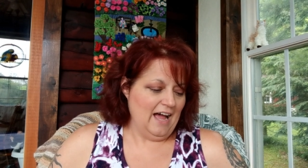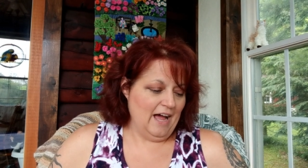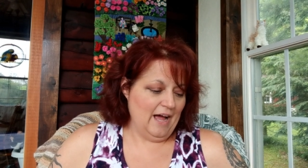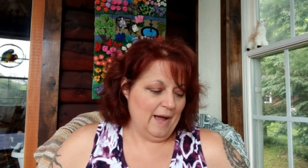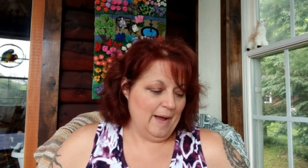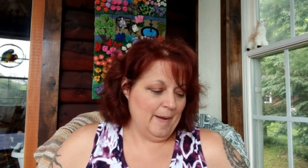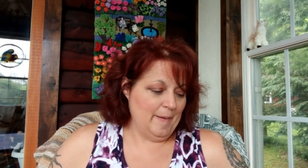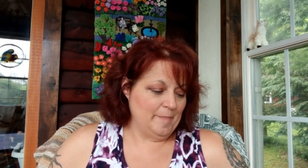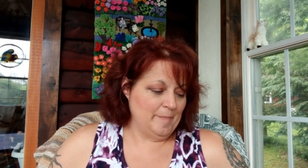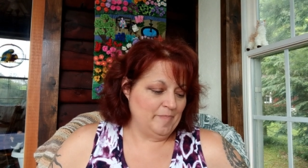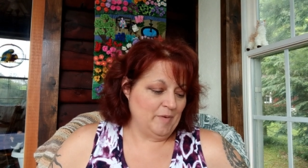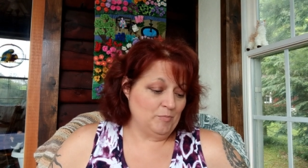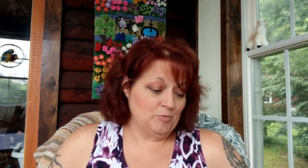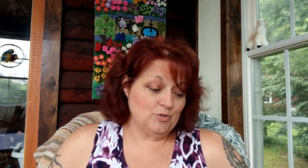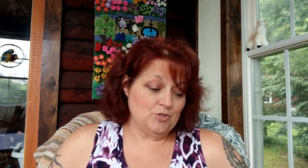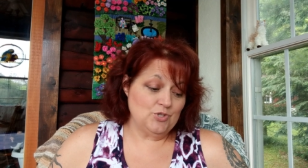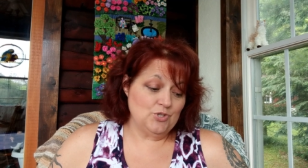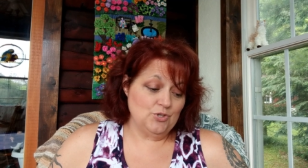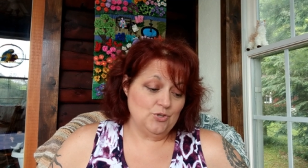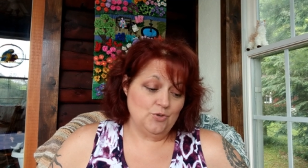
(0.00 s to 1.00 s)
um, number
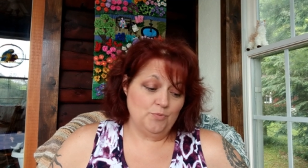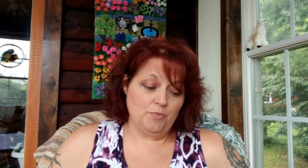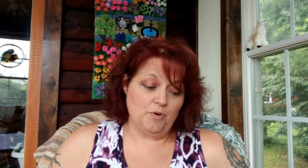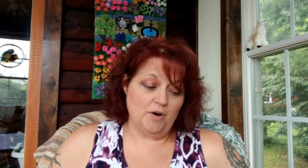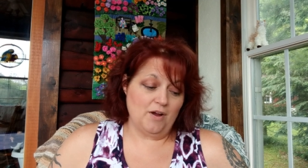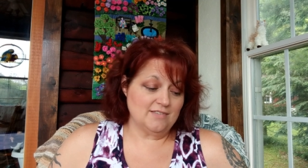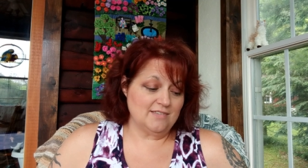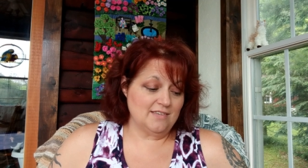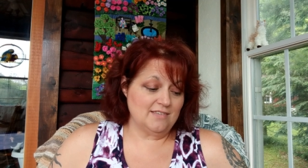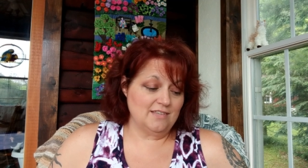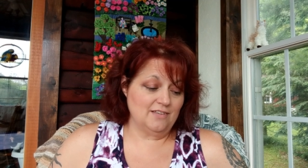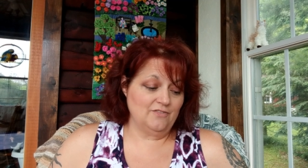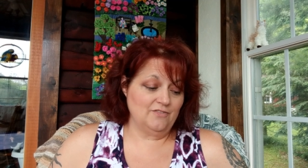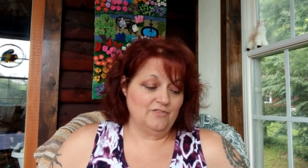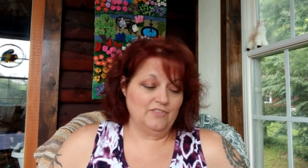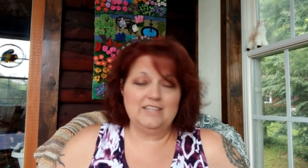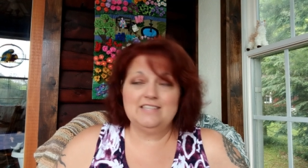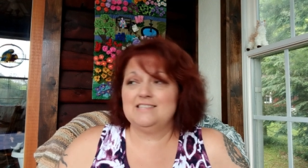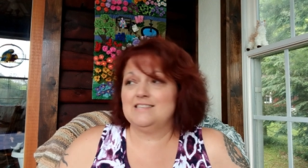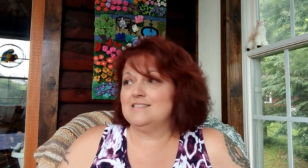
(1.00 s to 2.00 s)
two, processing
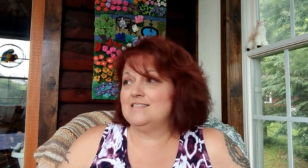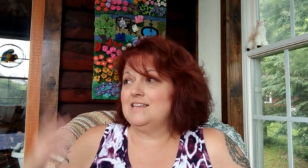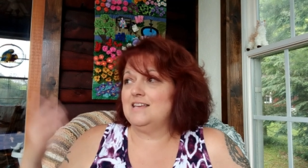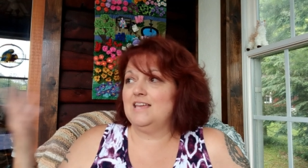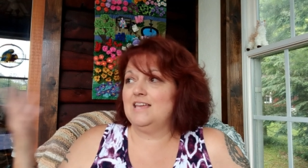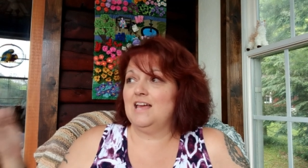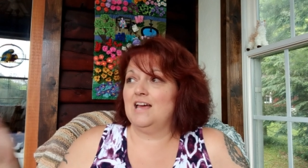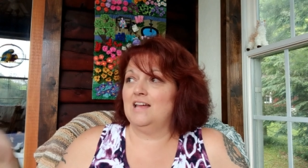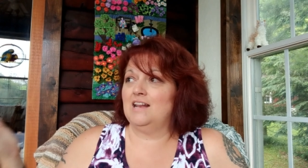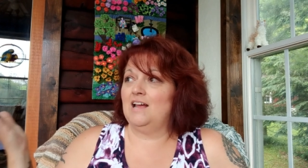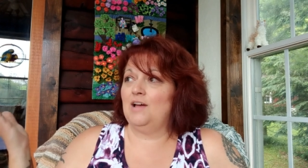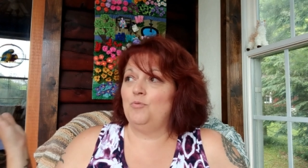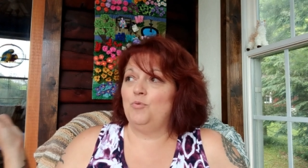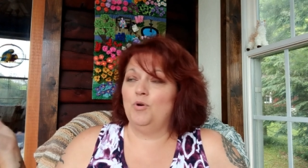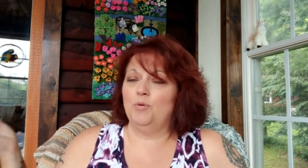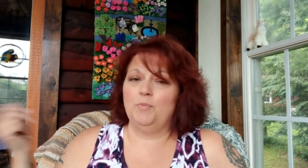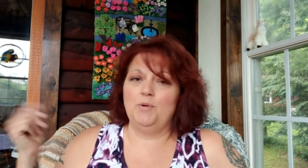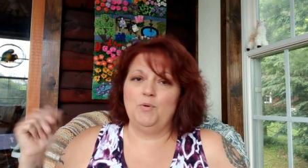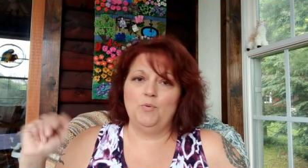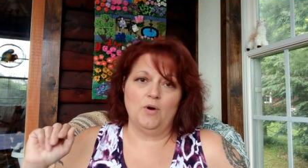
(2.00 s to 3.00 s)
fleeces. Again, I will
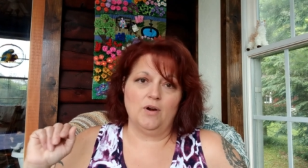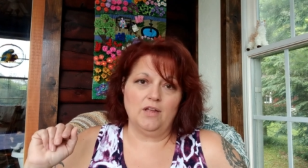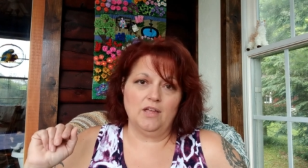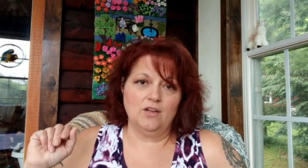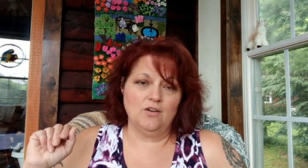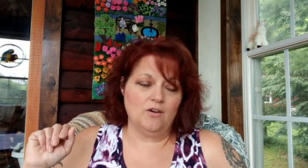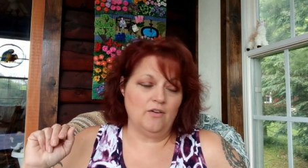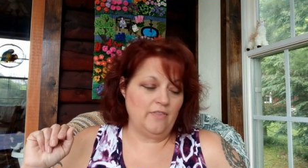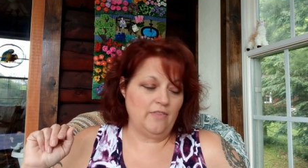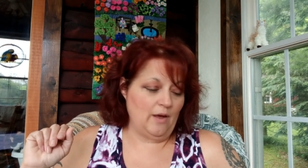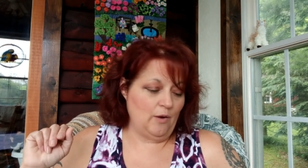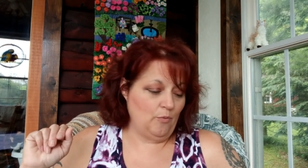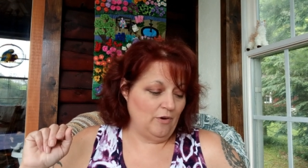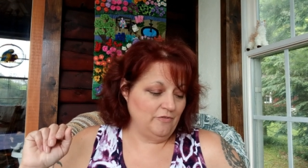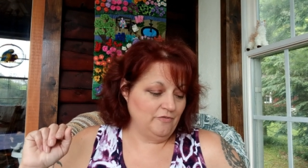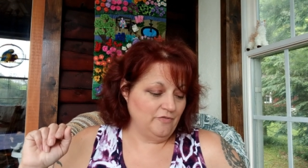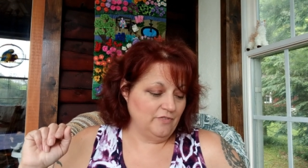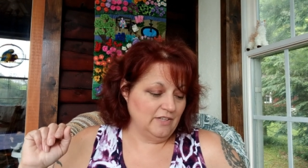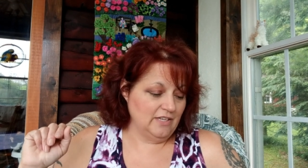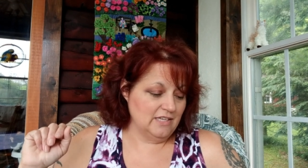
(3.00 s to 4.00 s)
be working on that one
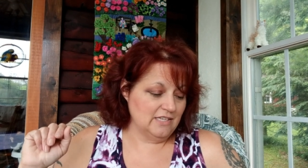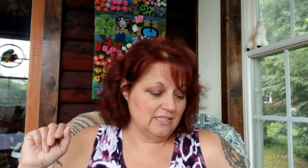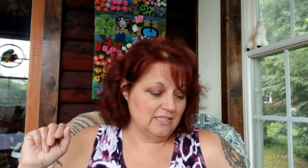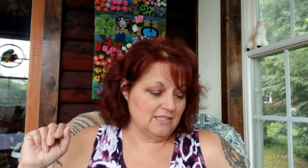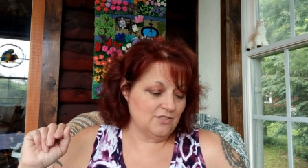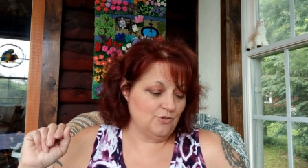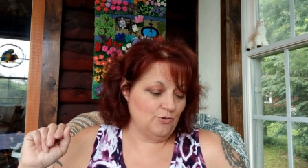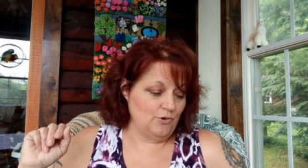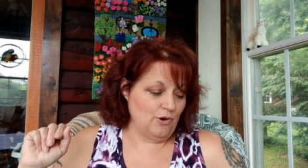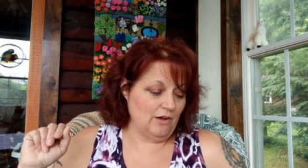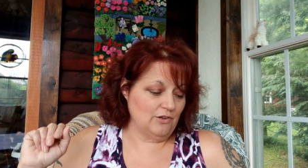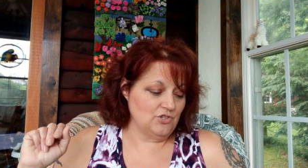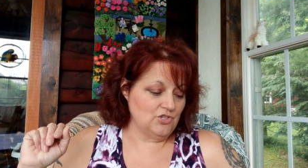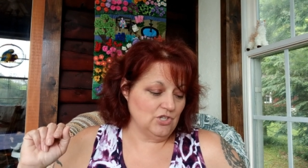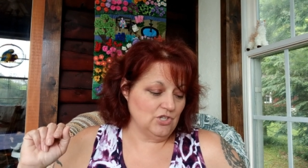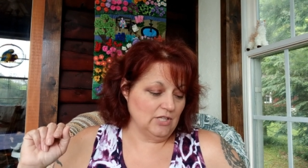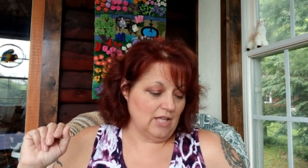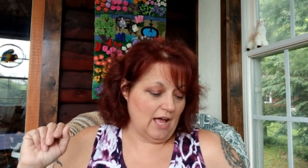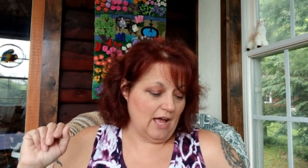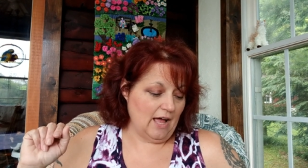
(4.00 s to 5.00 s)
fleece throughout
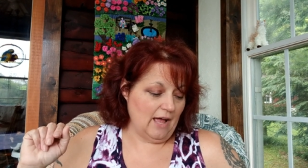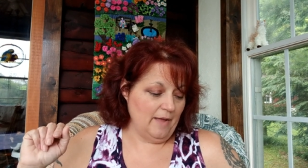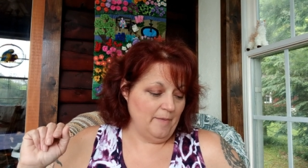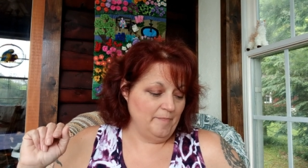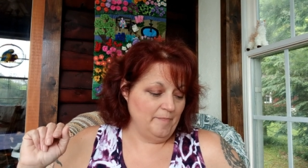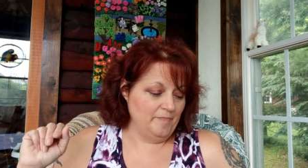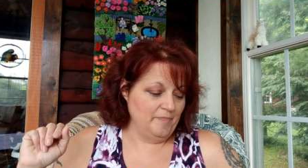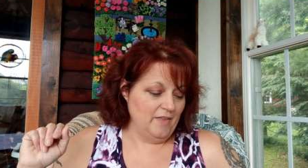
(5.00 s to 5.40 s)
July.